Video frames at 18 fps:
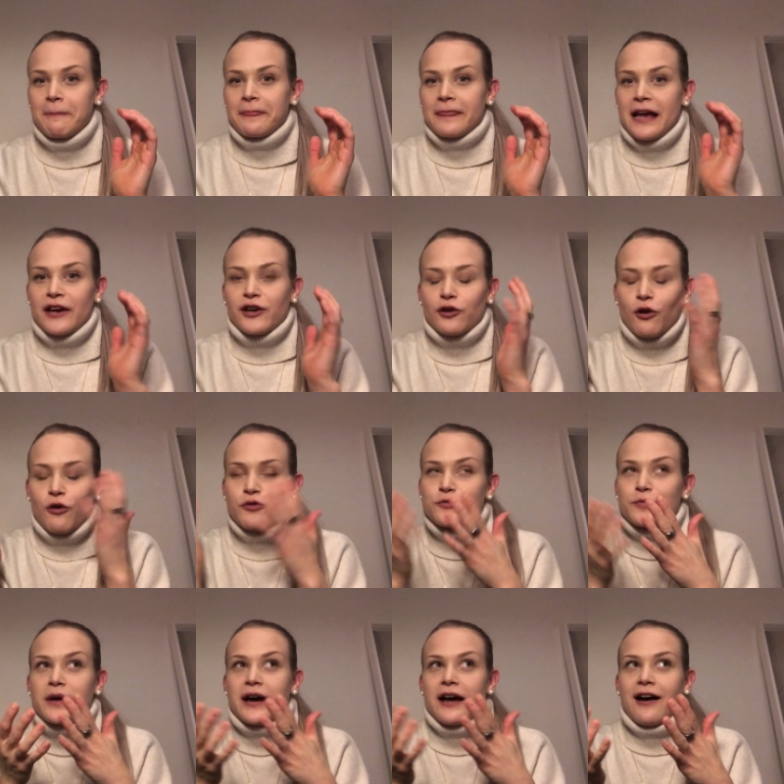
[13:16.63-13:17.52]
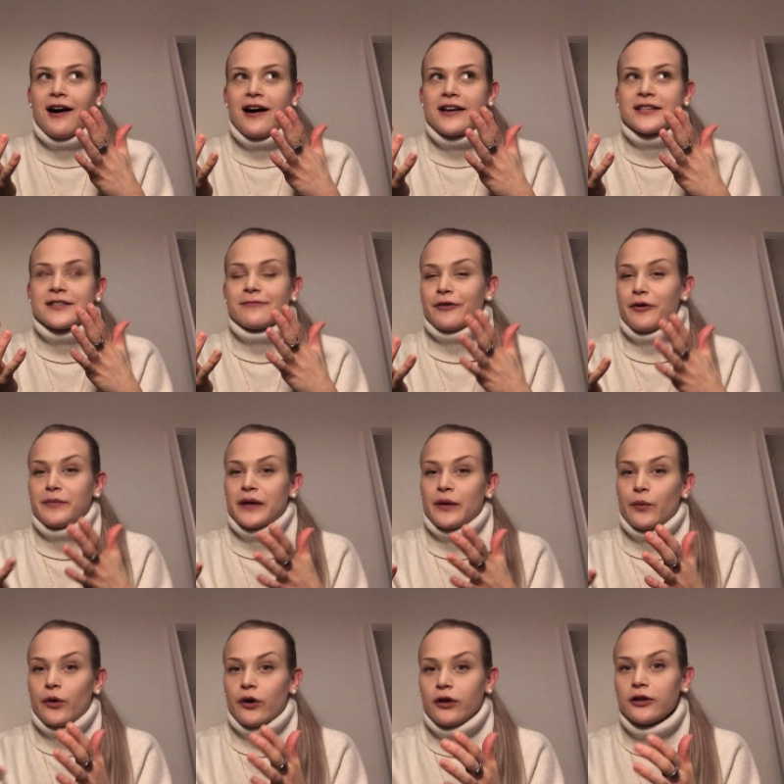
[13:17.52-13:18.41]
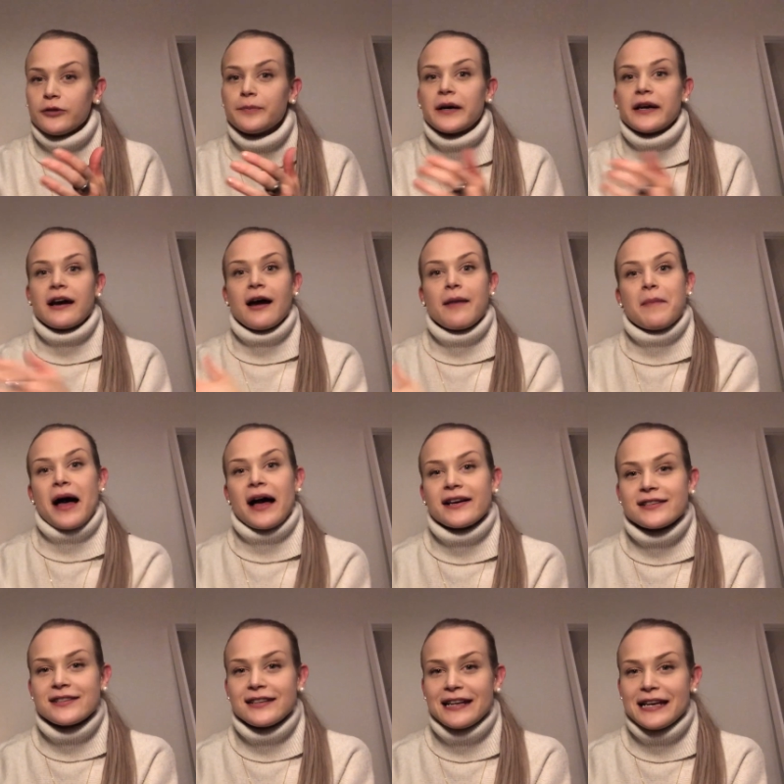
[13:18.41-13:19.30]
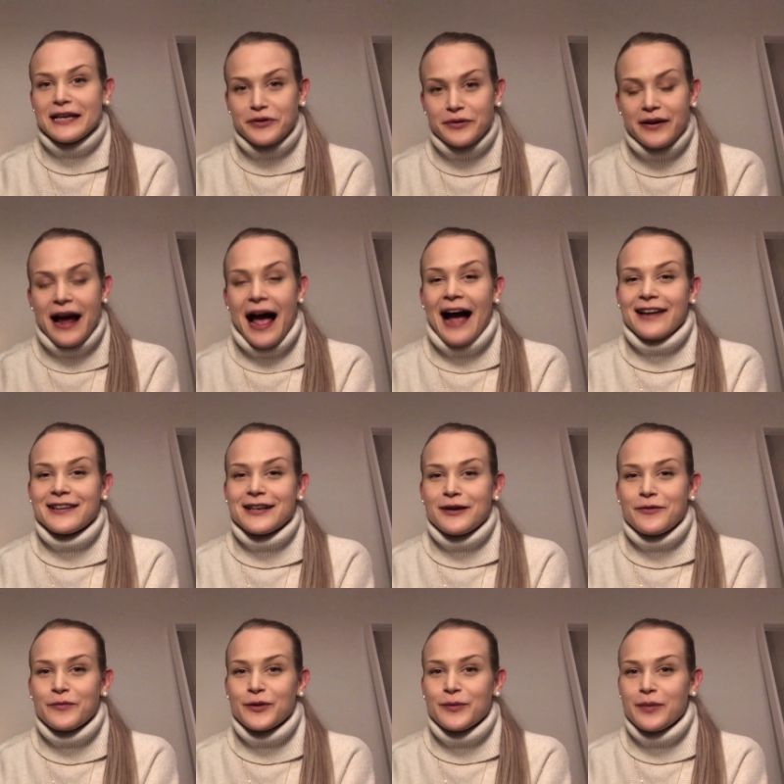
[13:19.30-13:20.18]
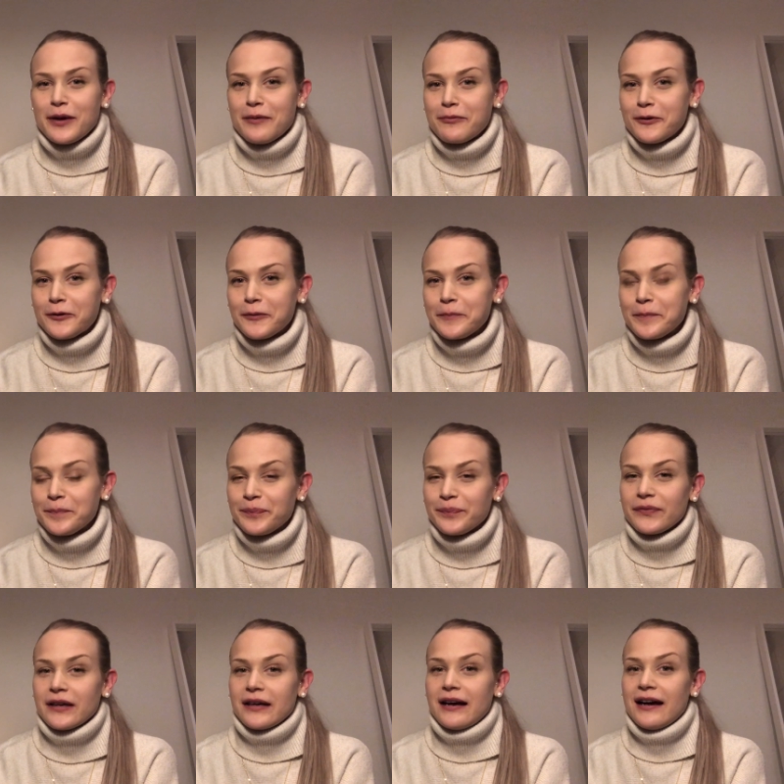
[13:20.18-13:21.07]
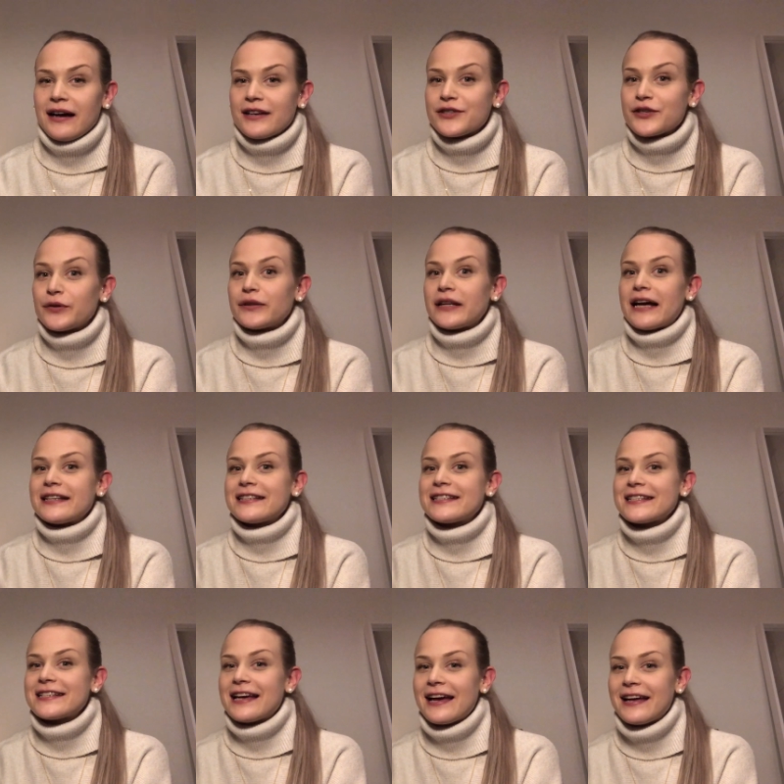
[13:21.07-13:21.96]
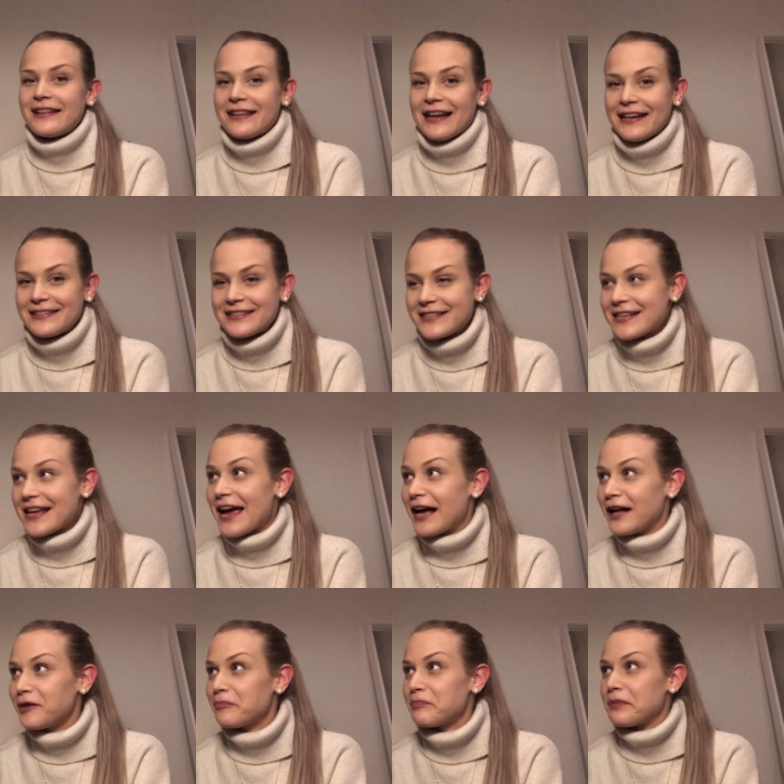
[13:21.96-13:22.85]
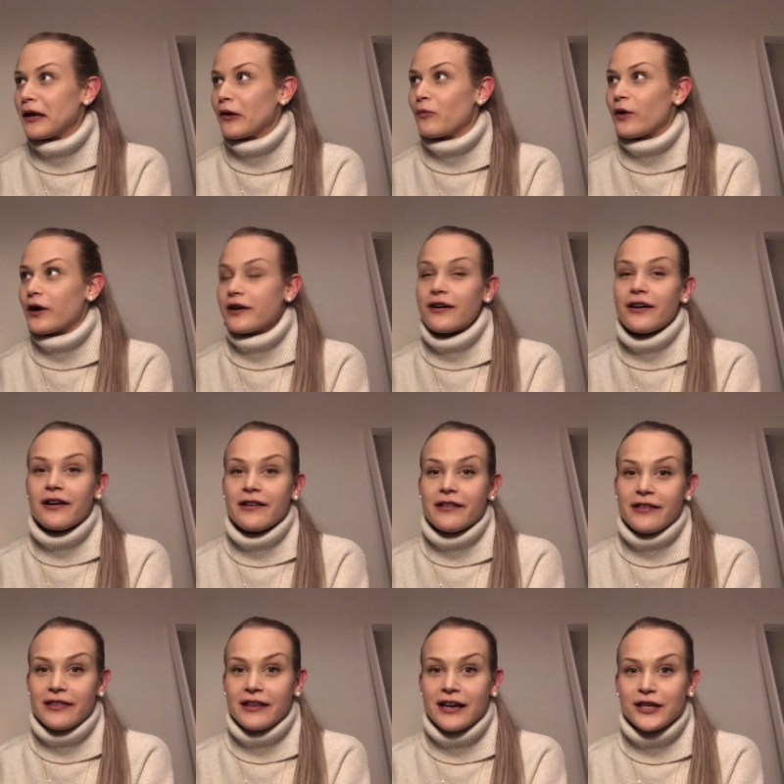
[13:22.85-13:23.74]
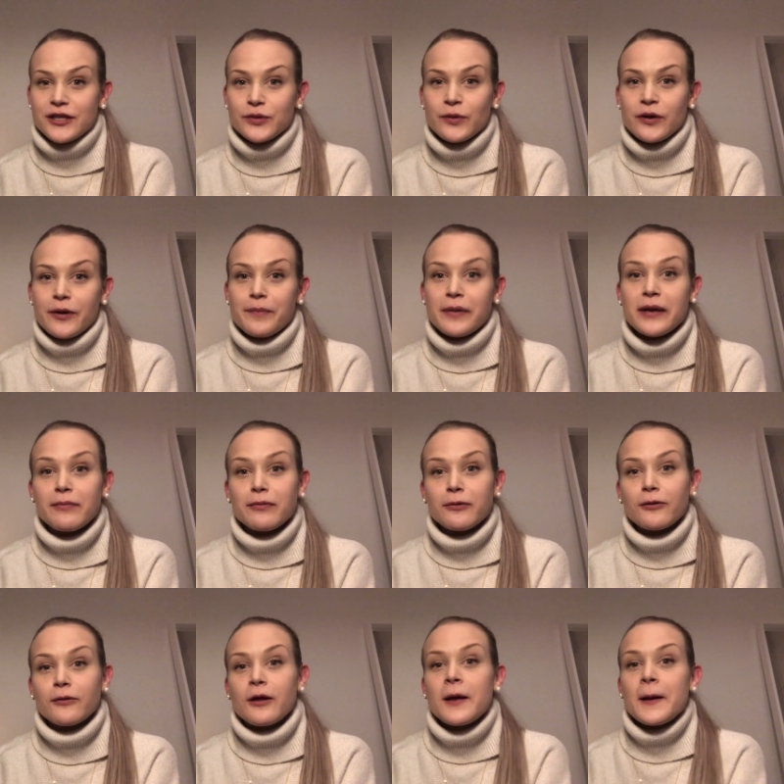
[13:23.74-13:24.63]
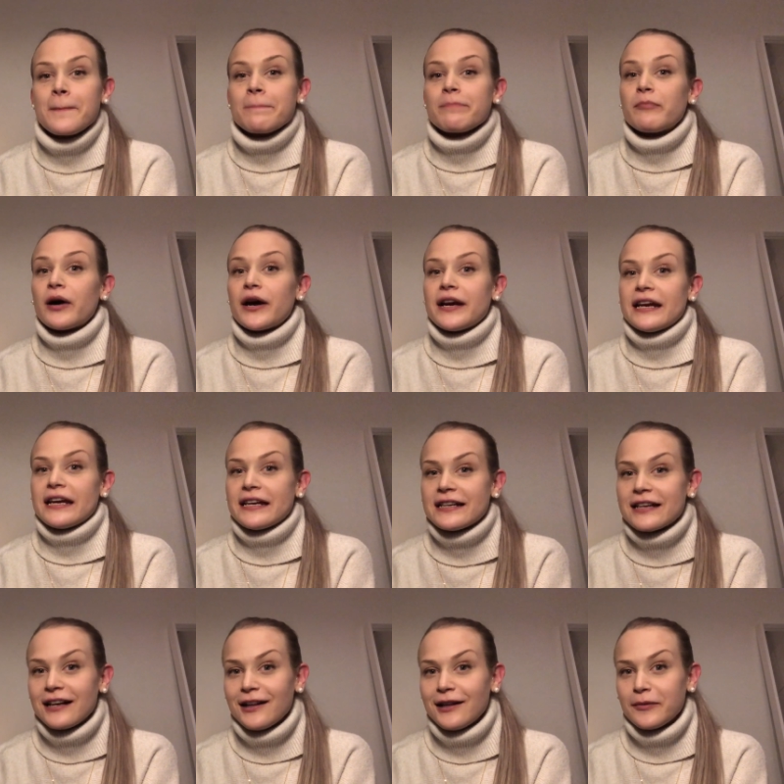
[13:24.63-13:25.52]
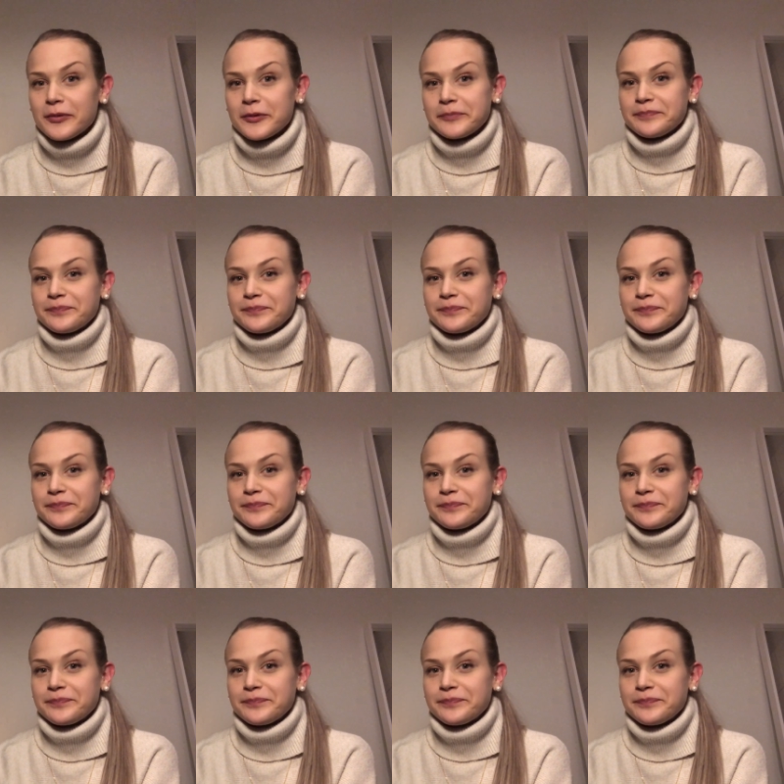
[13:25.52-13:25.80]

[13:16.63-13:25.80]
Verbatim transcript: and close my eyes from the world, but I'm actually interacting with people. Uh, so that's that's helping. What are the things where people might need help?